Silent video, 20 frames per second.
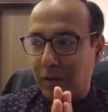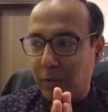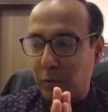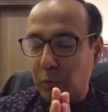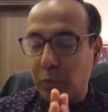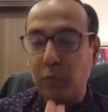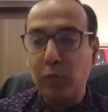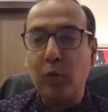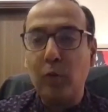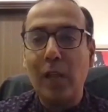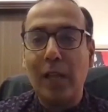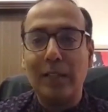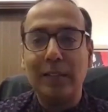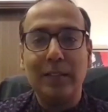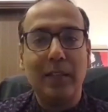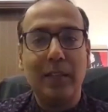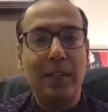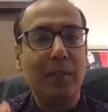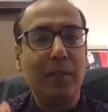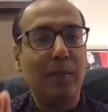truthful
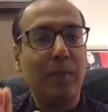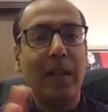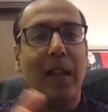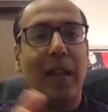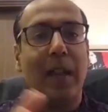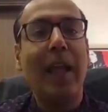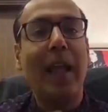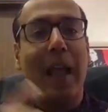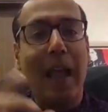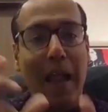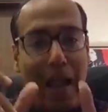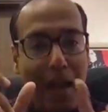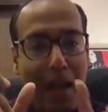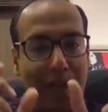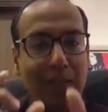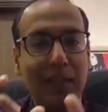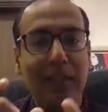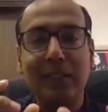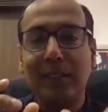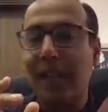answer is, when I
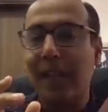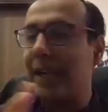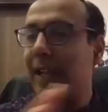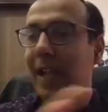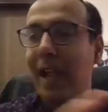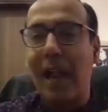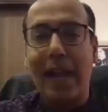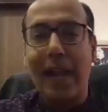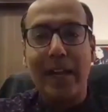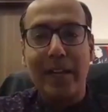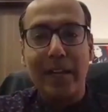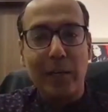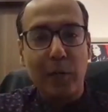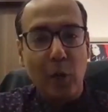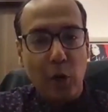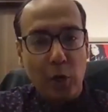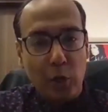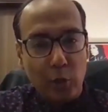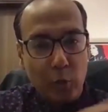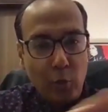had this idea, I did
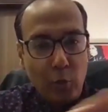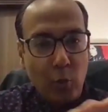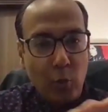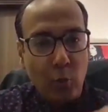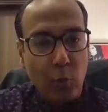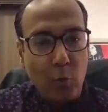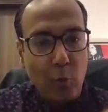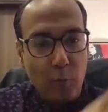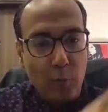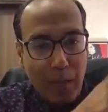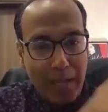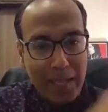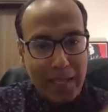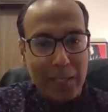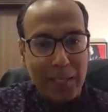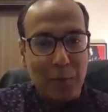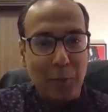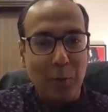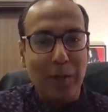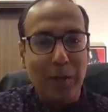not know who my
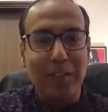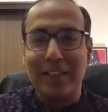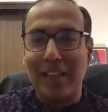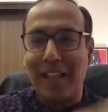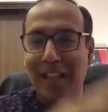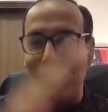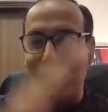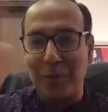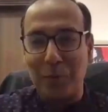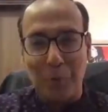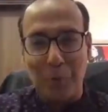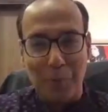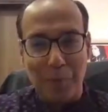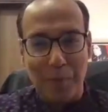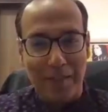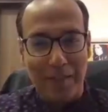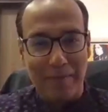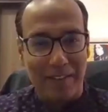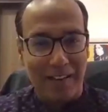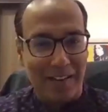hero is and who
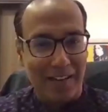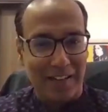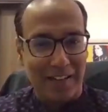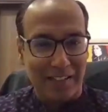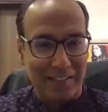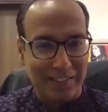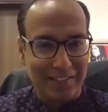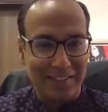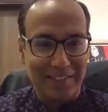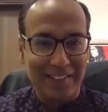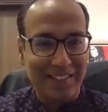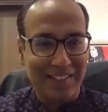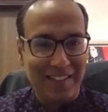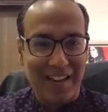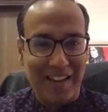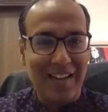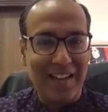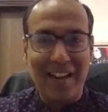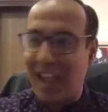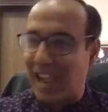my villain is,
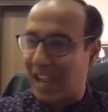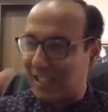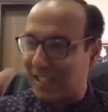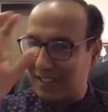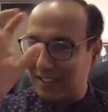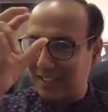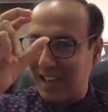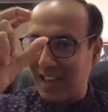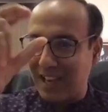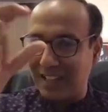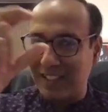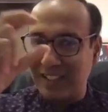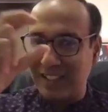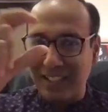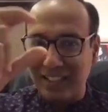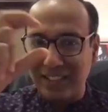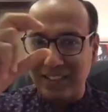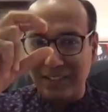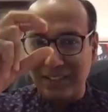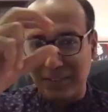right? I just had
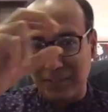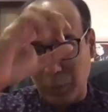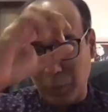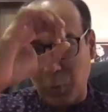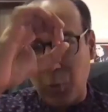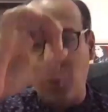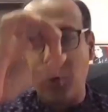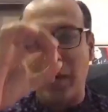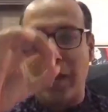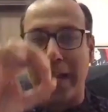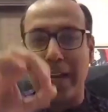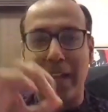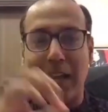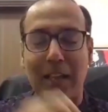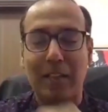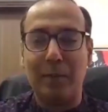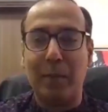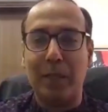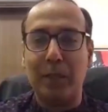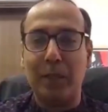this core idea
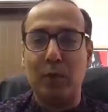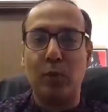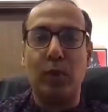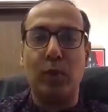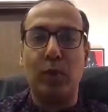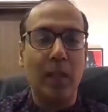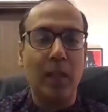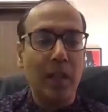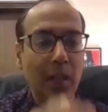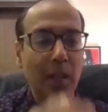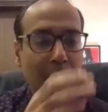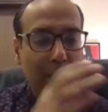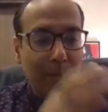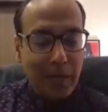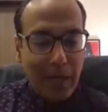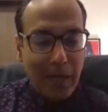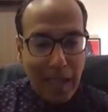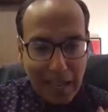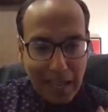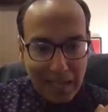as my story.
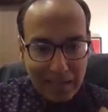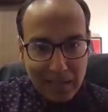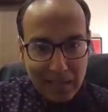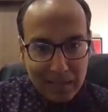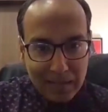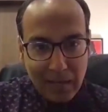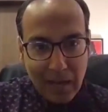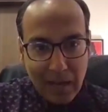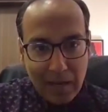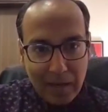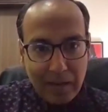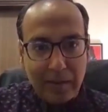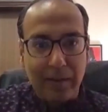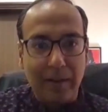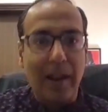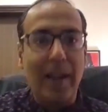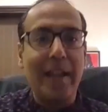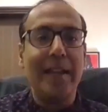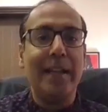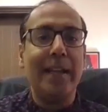But as I started
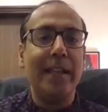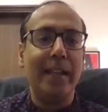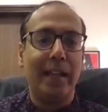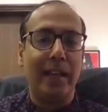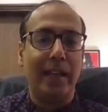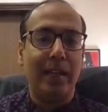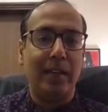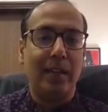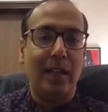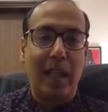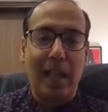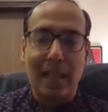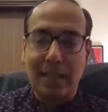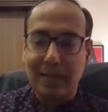writing it,